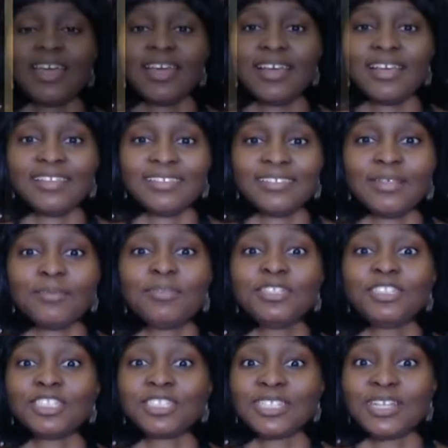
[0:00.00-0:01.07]
something
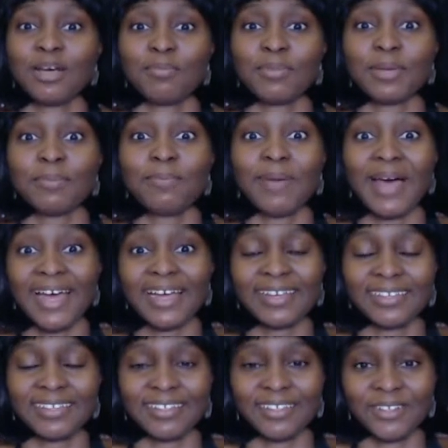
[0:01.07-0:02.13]
just coming back,
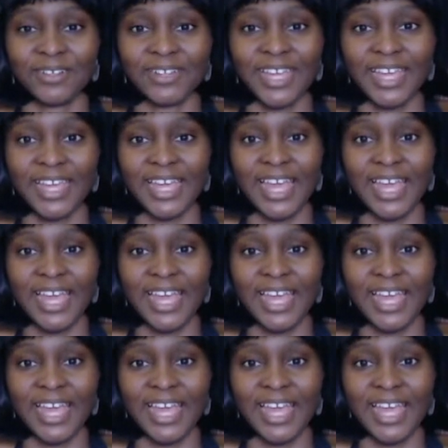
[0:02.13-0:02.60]
okay?